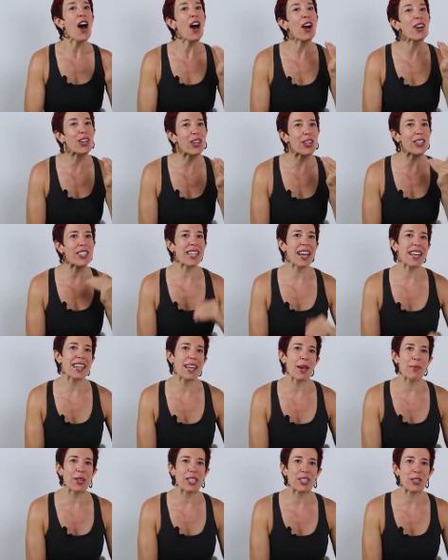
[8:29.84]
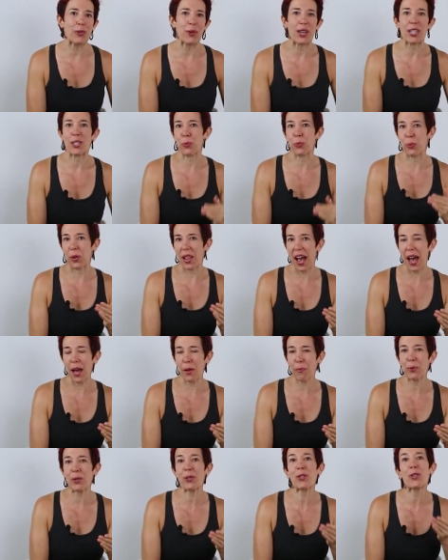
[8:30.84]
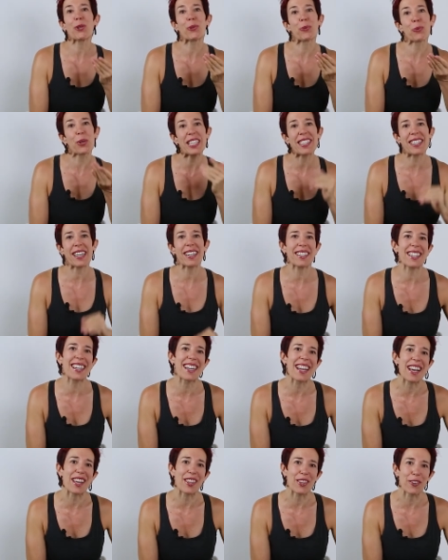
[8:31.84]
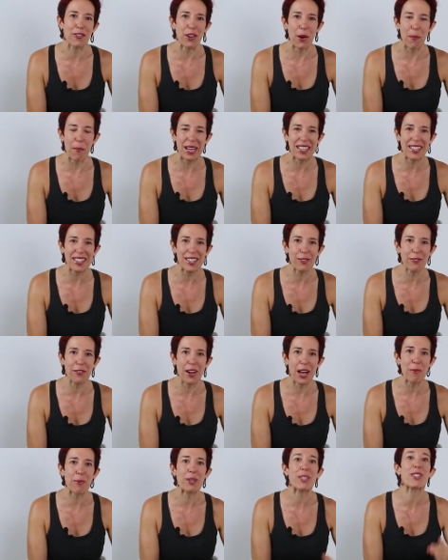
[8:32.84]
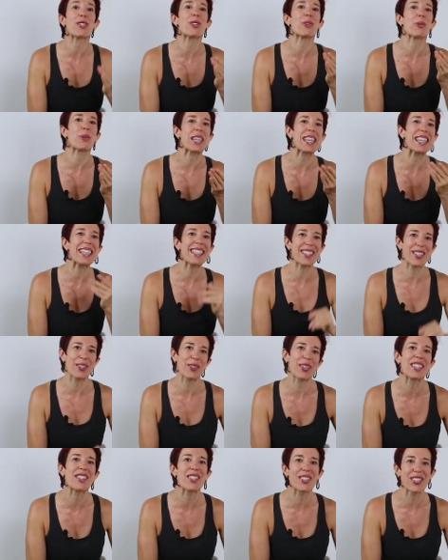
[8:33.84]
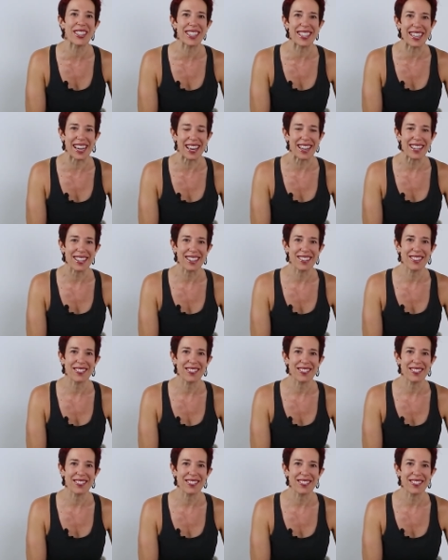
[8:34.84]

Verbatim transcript: a good dynamic stretch will help you to reset the length of your muscle fibers to ease you into the day.